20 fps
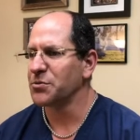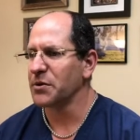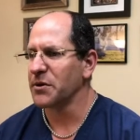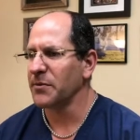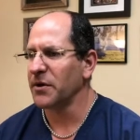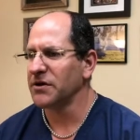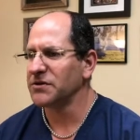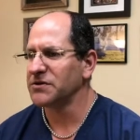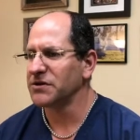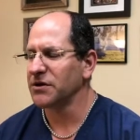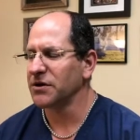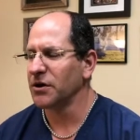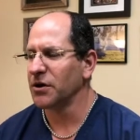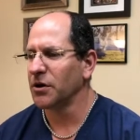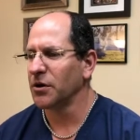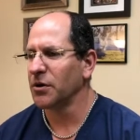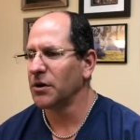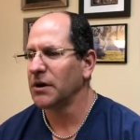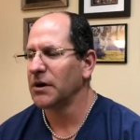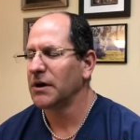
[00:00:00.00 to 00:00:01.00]
three months
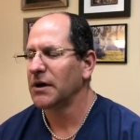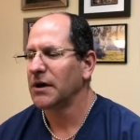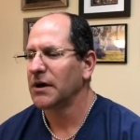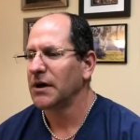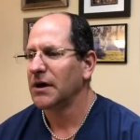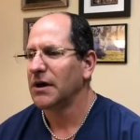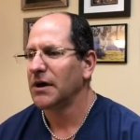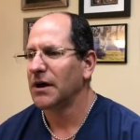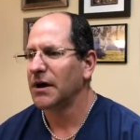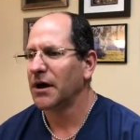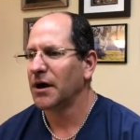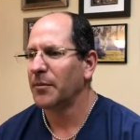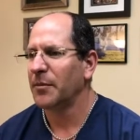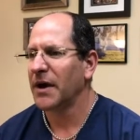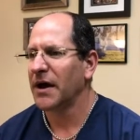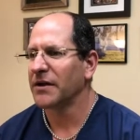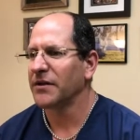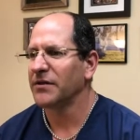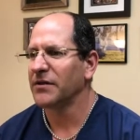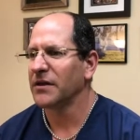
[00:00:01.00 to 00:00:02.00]
ago, uh,
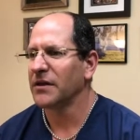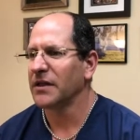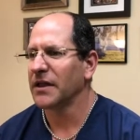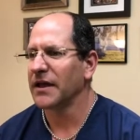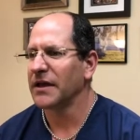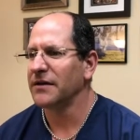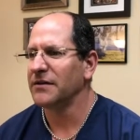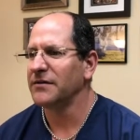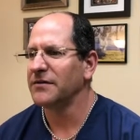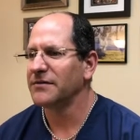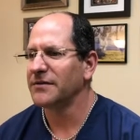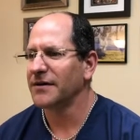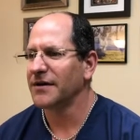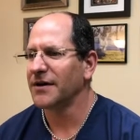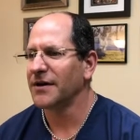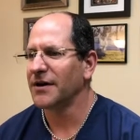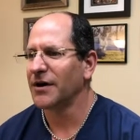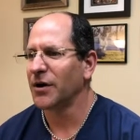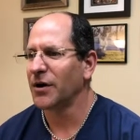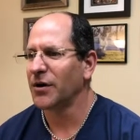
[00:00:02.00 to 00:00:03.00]
back in the late
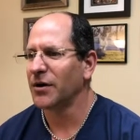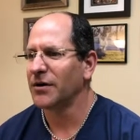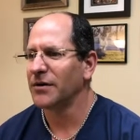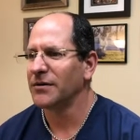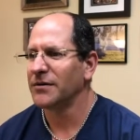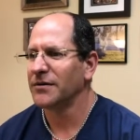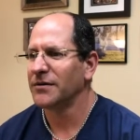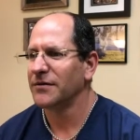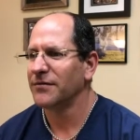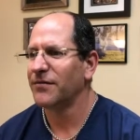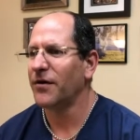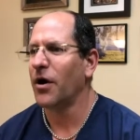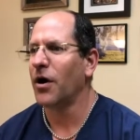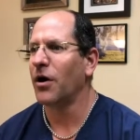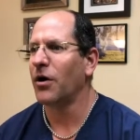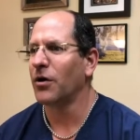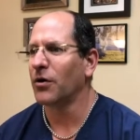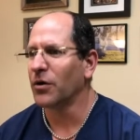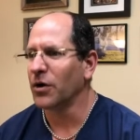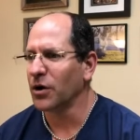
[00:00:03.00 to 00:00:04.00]
uh,
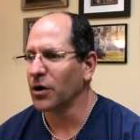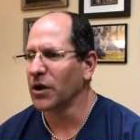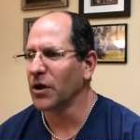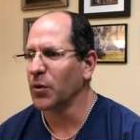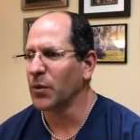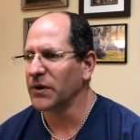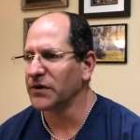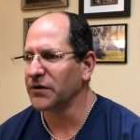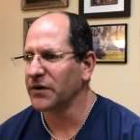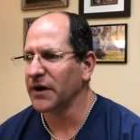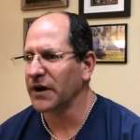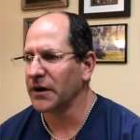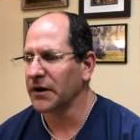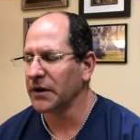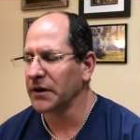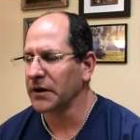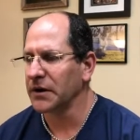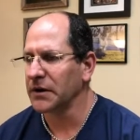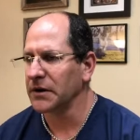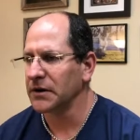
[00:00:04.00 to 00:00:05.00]
fall, early winter
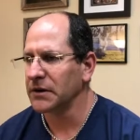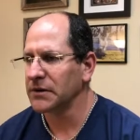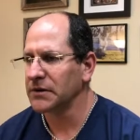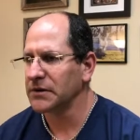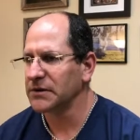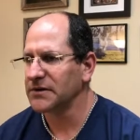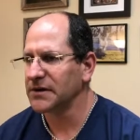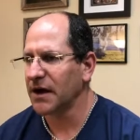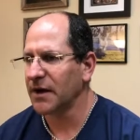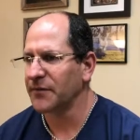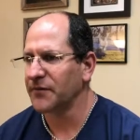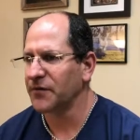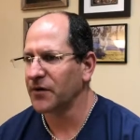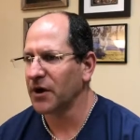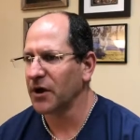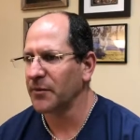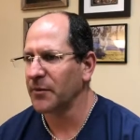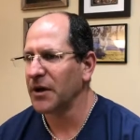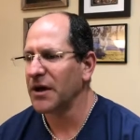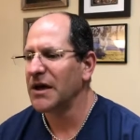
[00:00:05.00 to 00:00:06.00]
area time
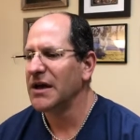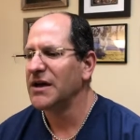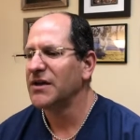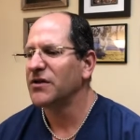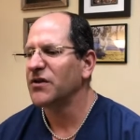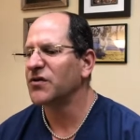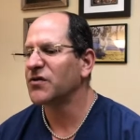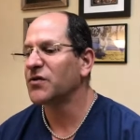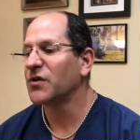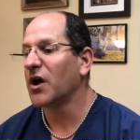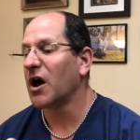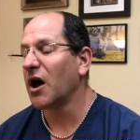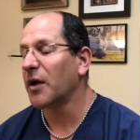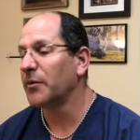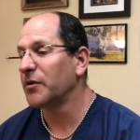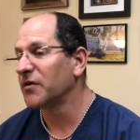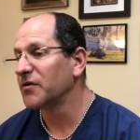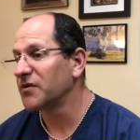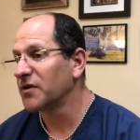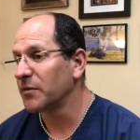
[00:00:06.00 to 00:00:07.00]
frame, describe
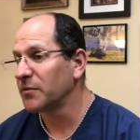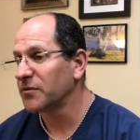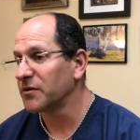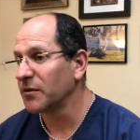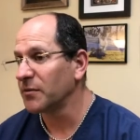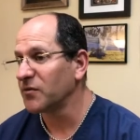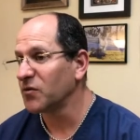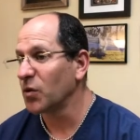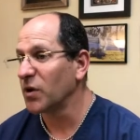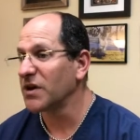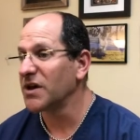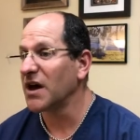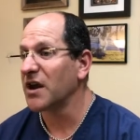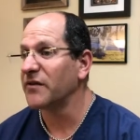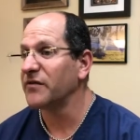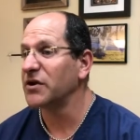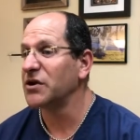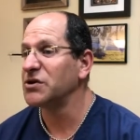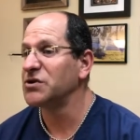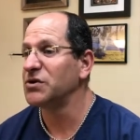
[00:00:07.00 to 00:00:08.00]
your symptoms. What kind
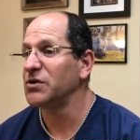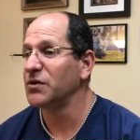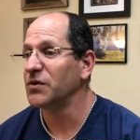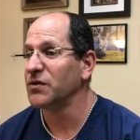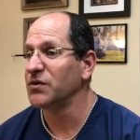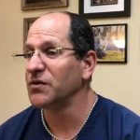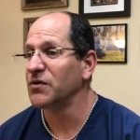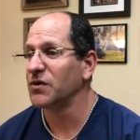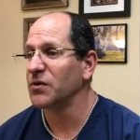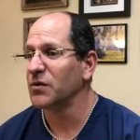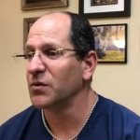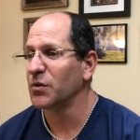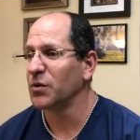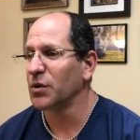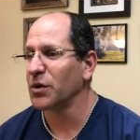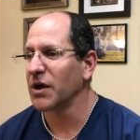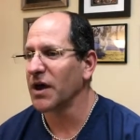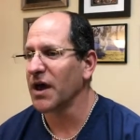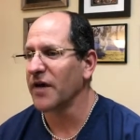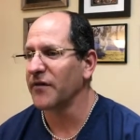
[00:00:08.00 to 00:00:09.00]
of issues
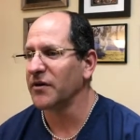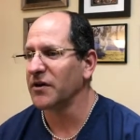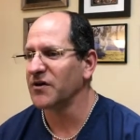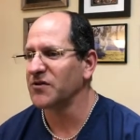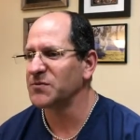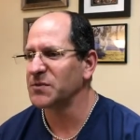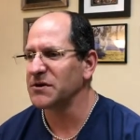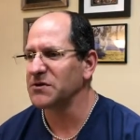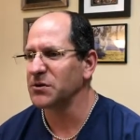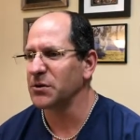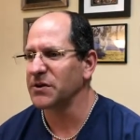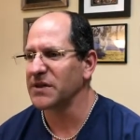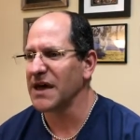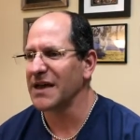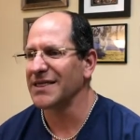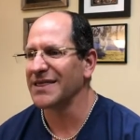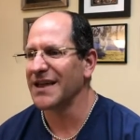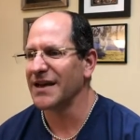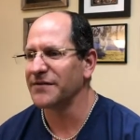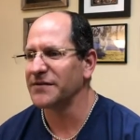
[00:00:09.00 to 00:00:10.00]
were you having, especially with
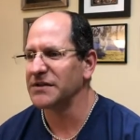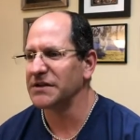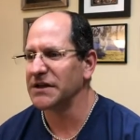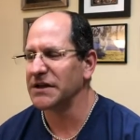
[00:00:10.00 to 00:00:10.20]
that left